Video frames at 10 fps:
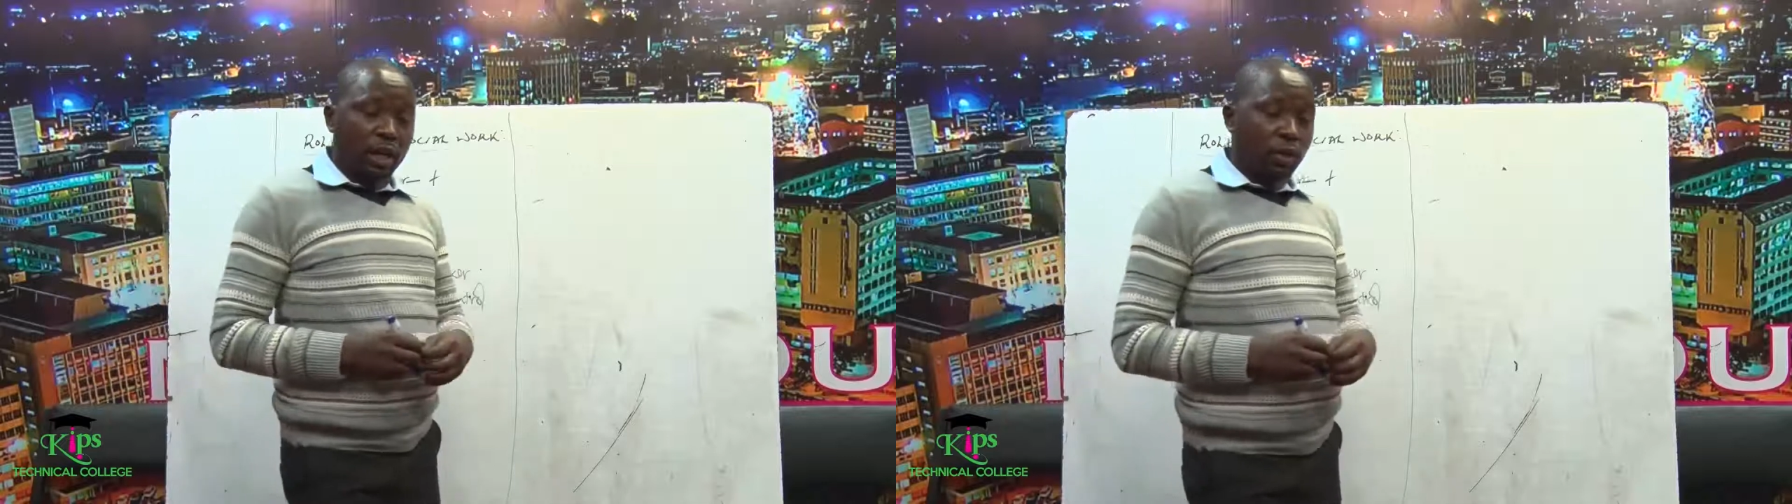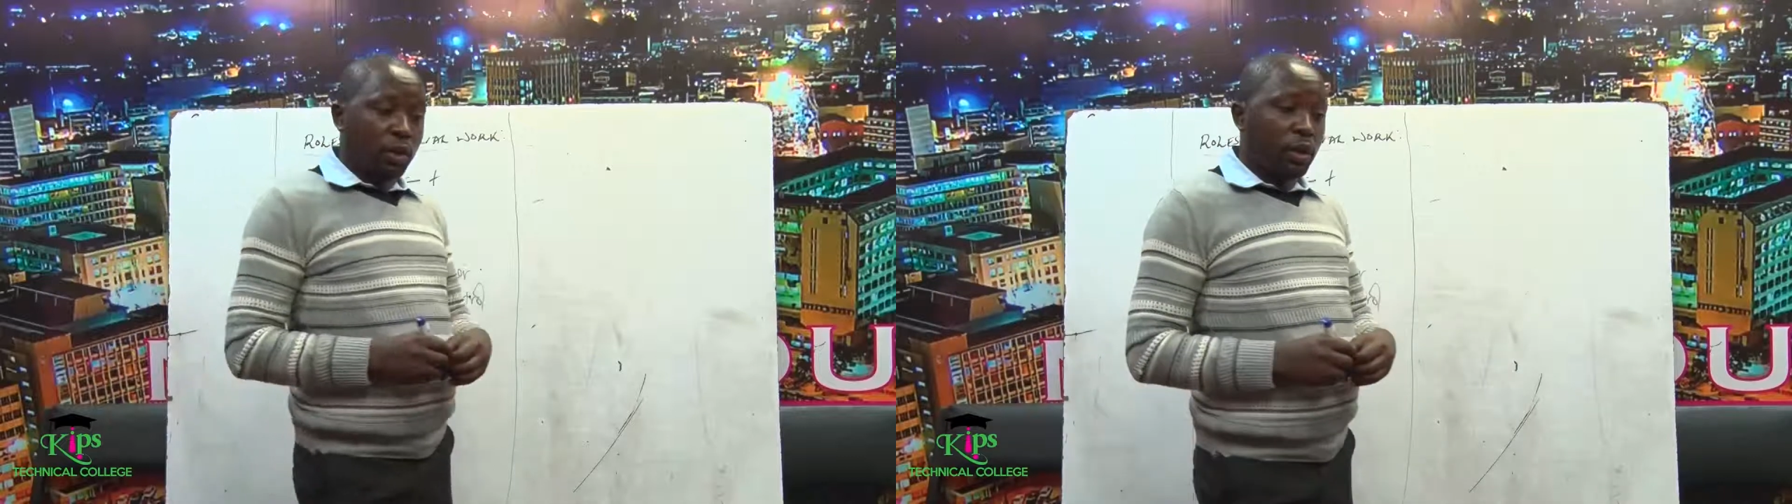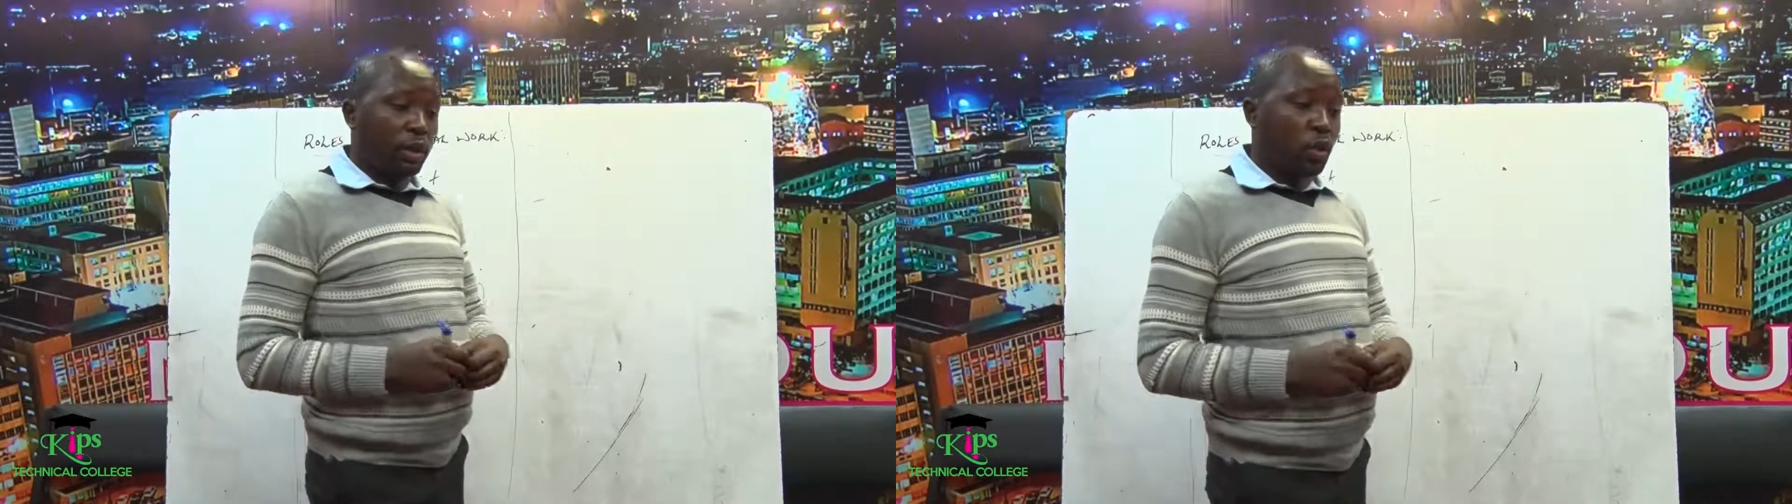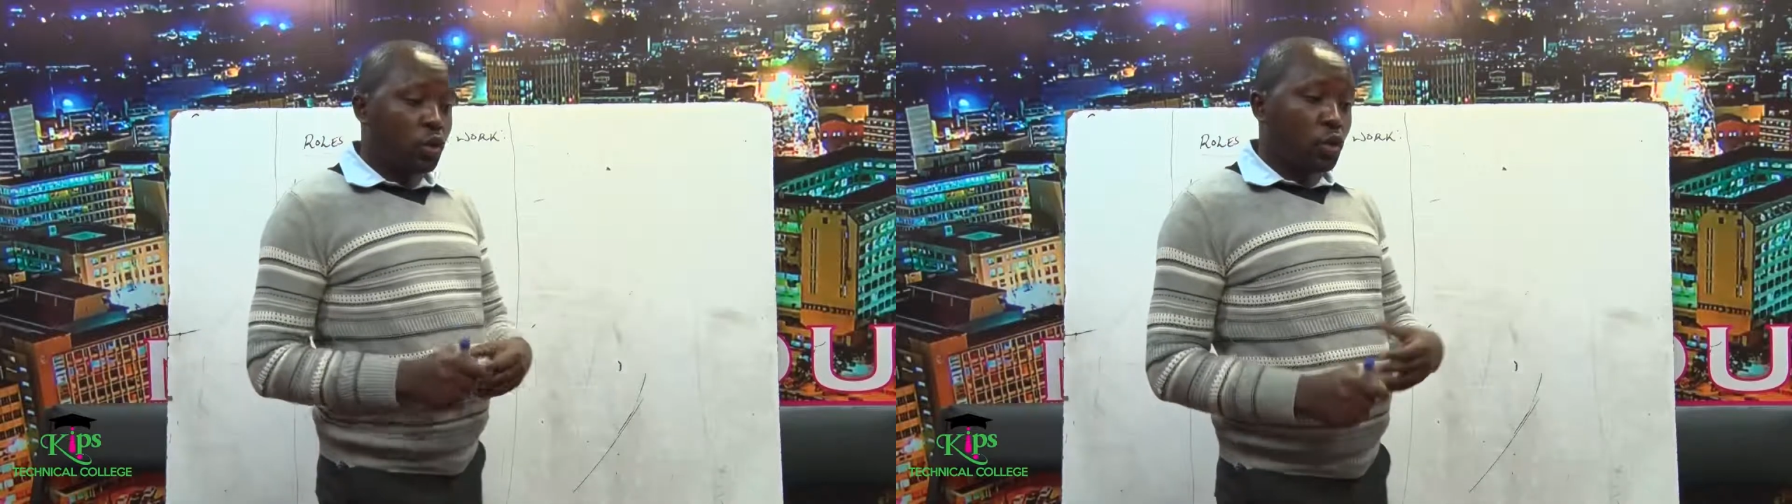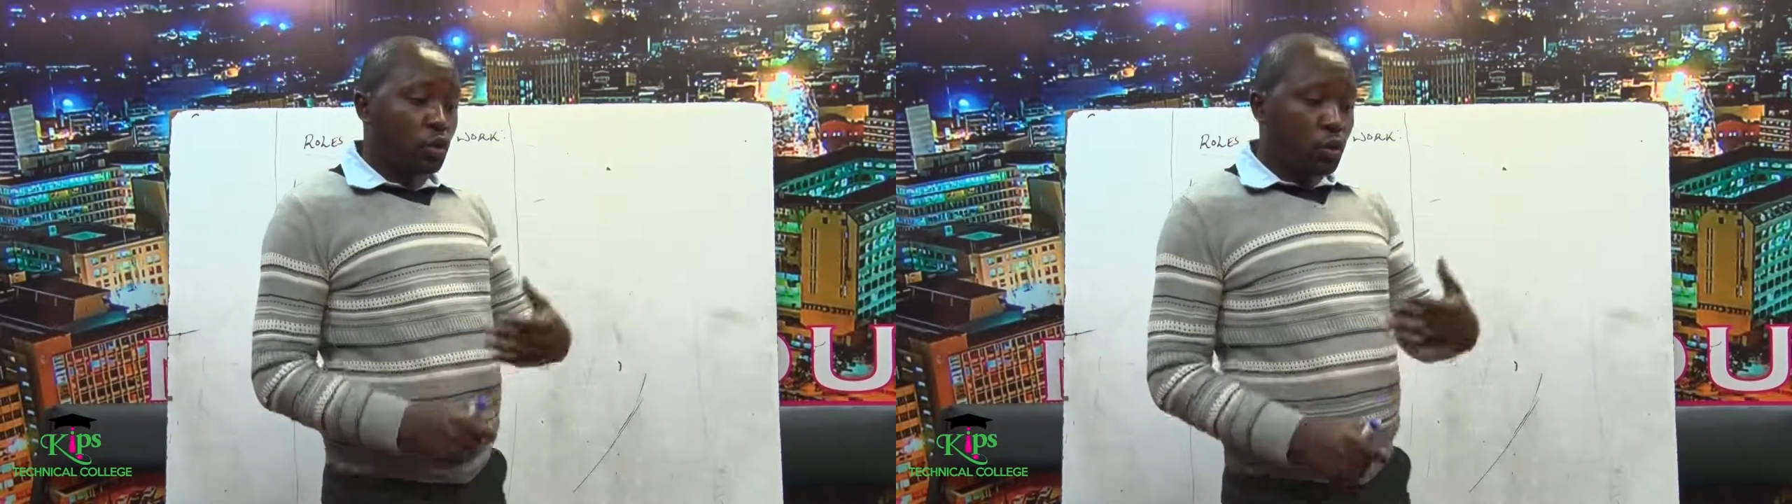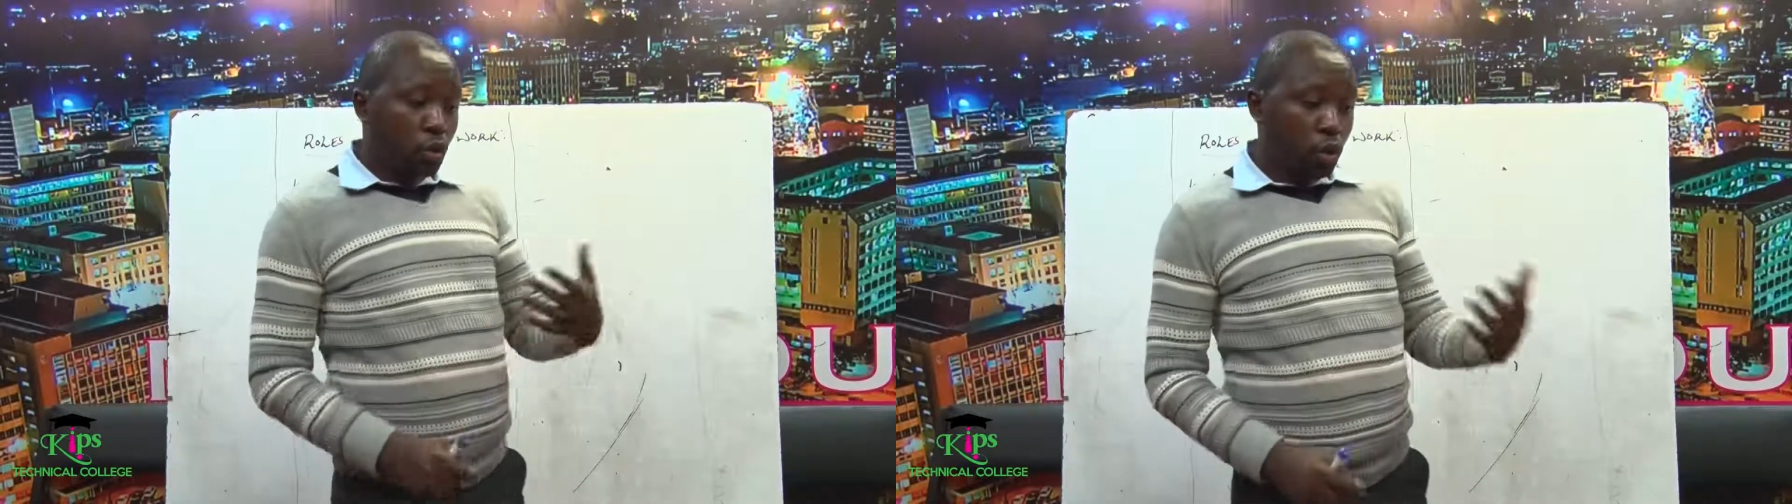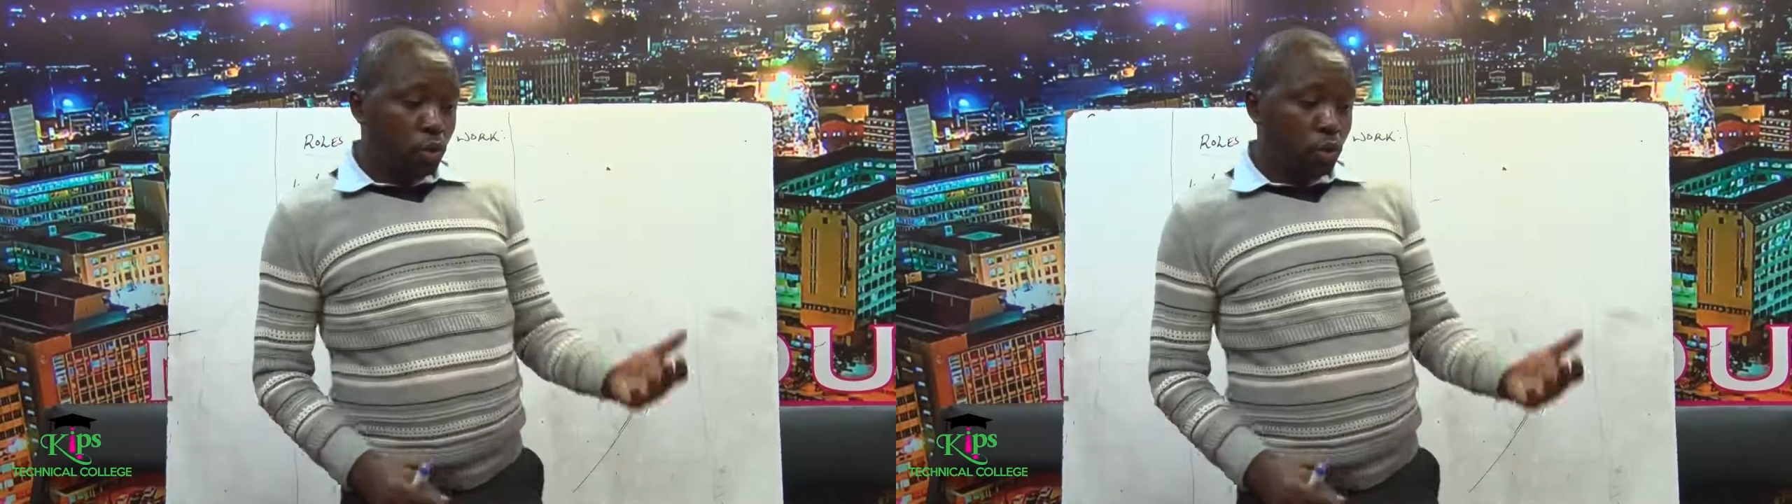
you are going also to talk